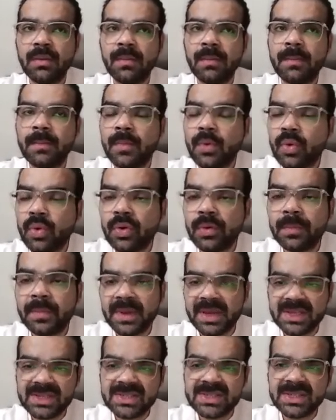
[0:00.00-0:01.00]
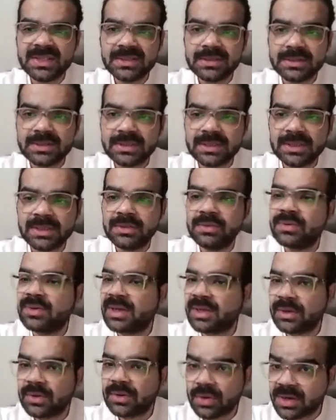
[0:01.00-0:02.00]
more patients, you
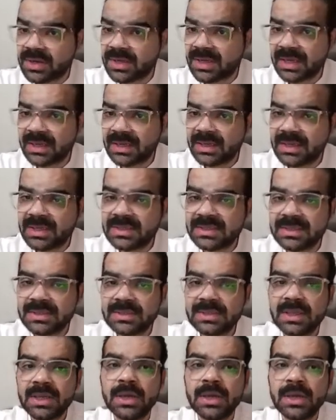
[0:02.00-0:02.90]
can contact us,